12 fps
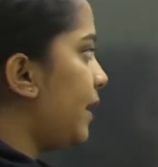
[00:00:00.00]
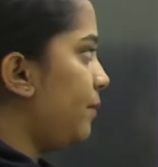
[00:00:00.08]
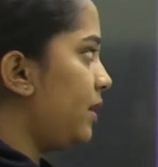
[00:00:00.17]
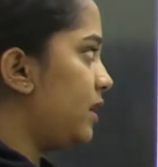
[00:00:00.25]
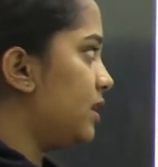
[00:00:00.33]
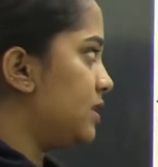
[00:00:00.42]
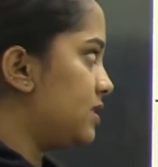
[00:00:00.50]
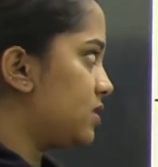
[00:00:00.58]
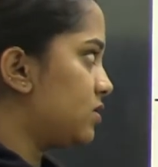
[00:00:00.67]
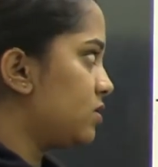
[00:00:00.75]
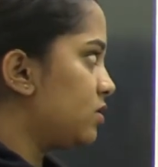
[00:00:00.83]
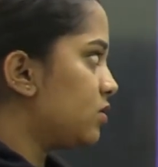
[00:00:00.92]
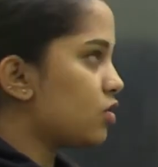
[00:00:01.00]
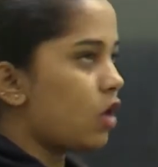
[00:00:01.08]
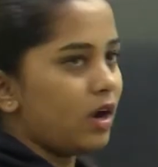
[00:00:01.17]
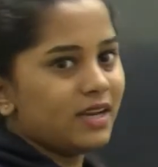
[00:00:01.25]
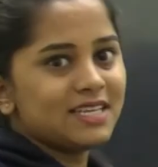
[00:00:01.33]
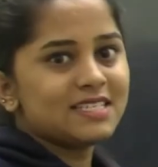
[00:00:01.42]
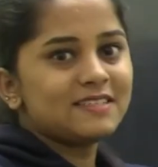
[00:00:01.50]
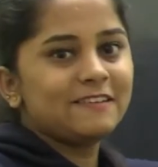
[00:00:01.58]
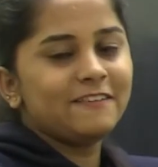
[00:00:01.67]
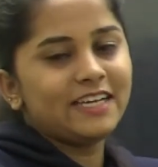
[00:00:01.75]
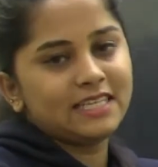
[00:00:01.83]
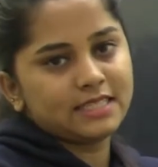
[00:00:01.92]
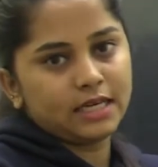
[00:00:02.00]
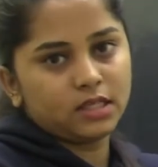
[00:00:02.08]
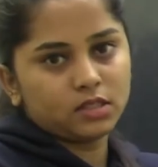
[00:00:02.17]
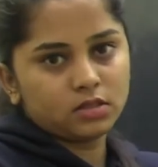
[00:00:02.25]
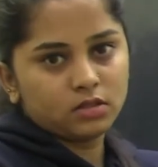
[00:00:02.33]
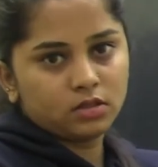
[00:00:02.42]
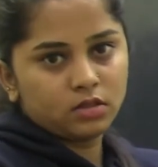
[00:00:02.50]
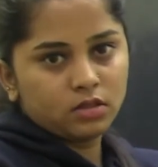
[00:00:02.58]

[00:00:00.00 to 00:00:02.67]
chemicals called as weedicides.